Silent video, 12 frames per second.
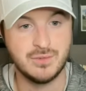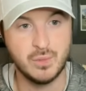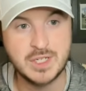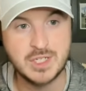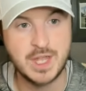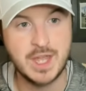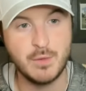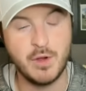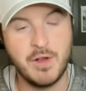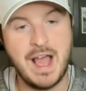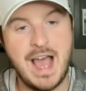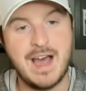which they
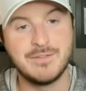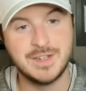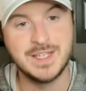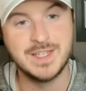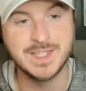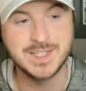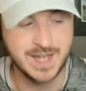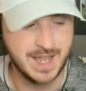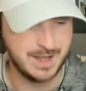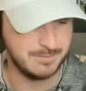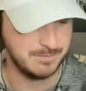will have in this game.